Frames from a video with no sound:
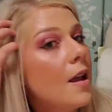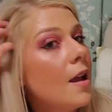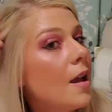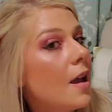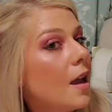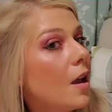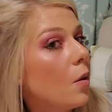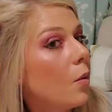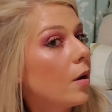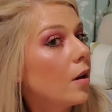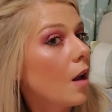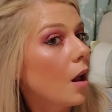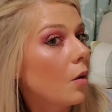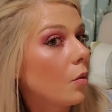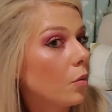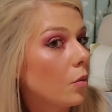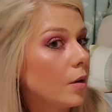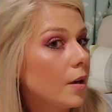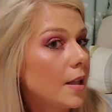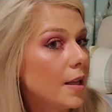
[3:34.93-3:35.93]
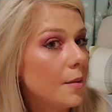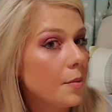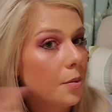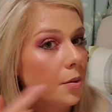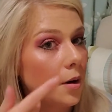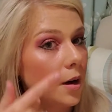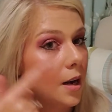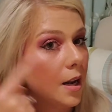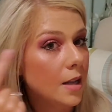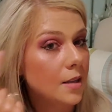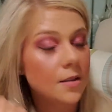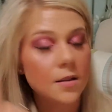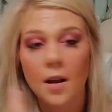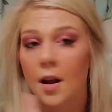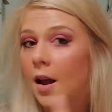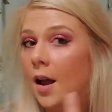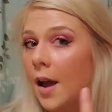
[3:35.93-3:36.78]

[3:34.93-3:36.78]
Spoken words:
It went on really pretty. It's not